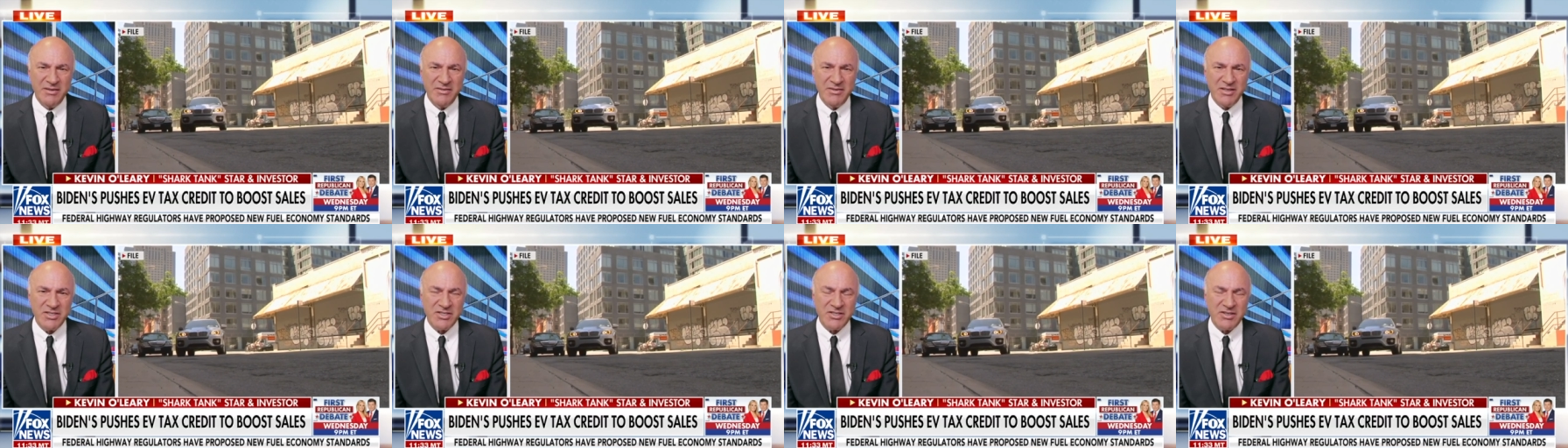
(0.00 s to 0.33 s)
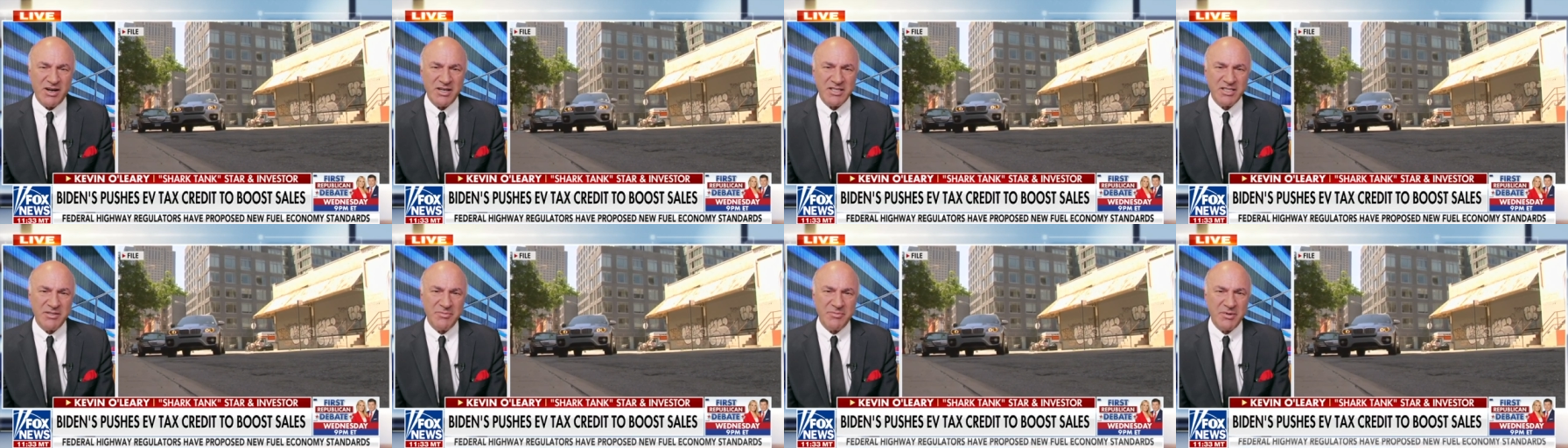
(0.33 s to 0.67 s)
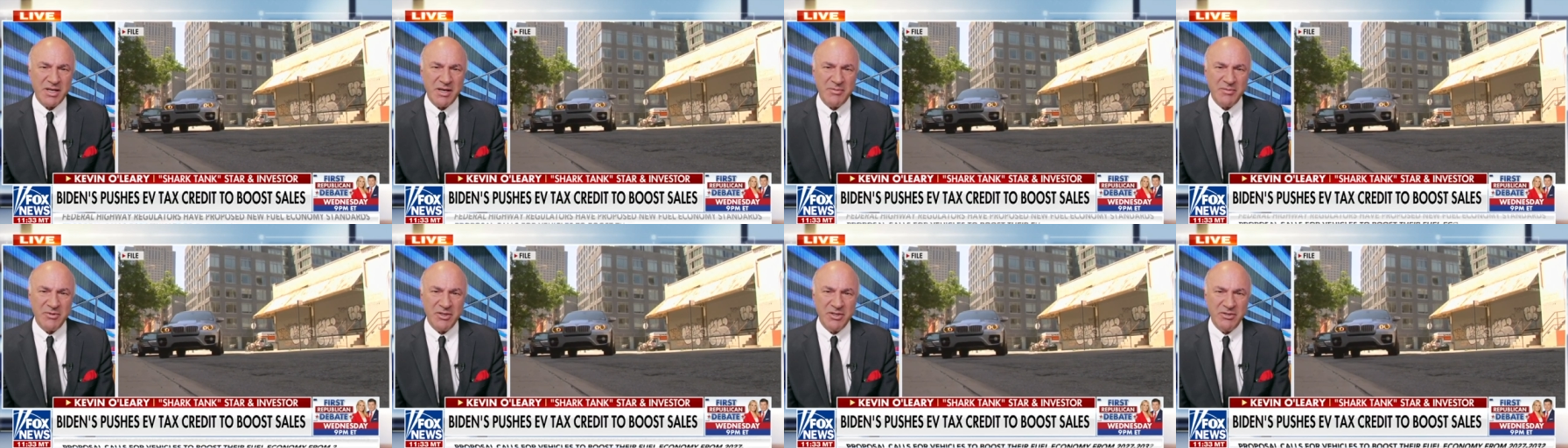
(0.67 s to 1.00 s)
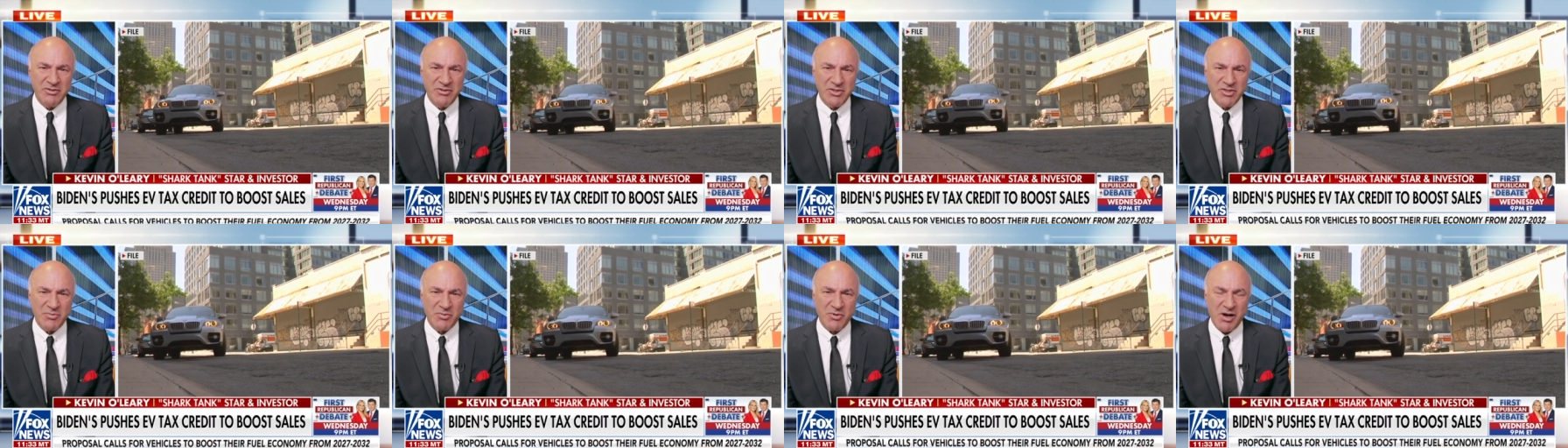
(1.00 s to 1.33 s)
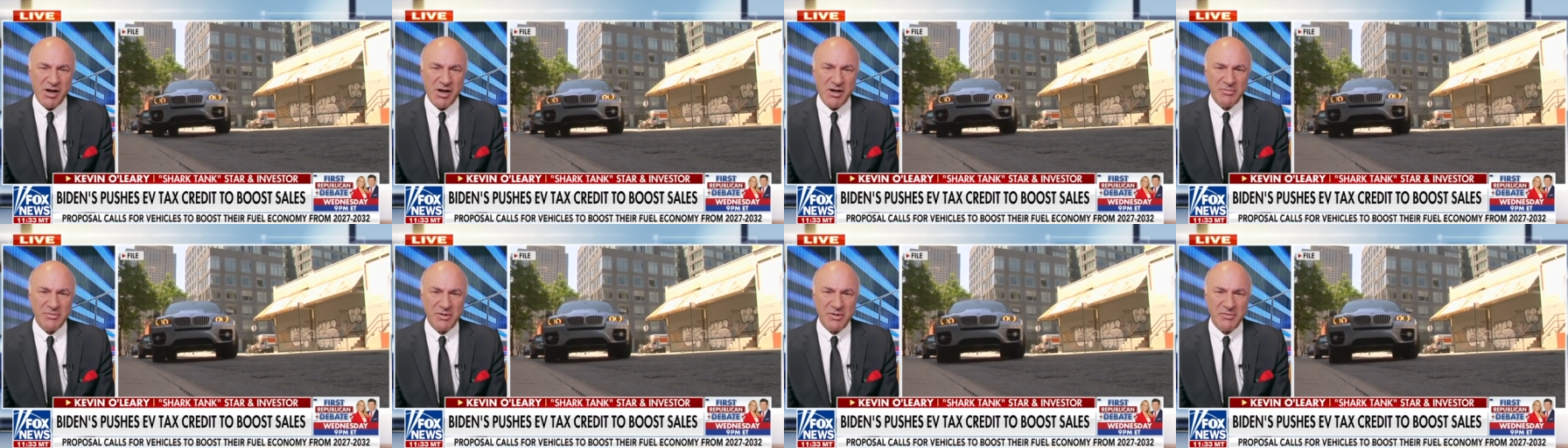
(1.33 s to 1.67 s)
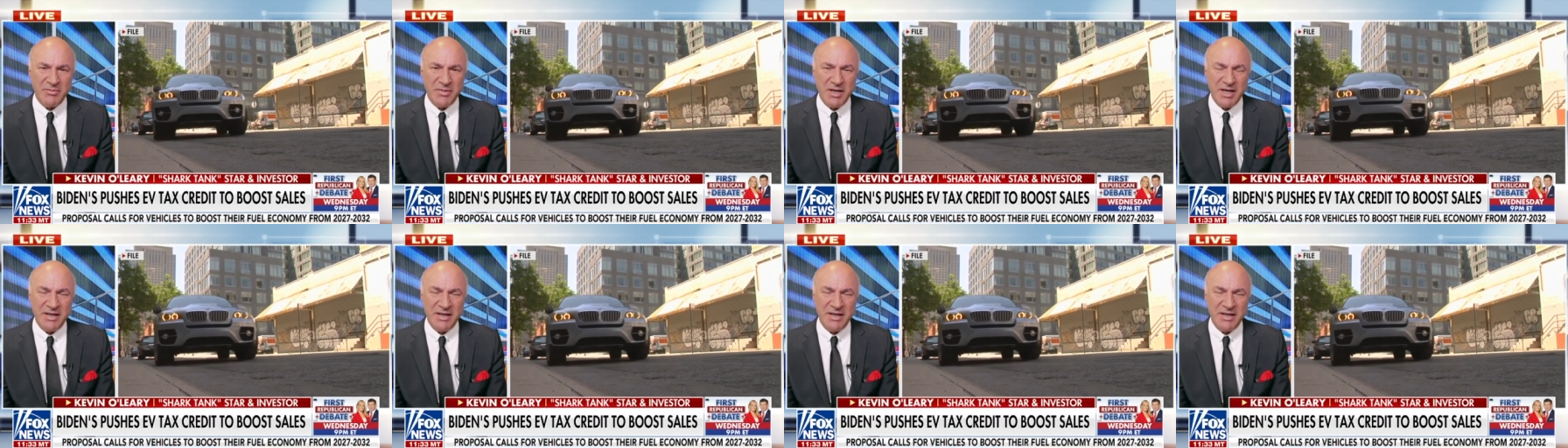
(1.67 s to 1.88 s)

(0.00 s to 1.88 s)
this starts to become a huge problem.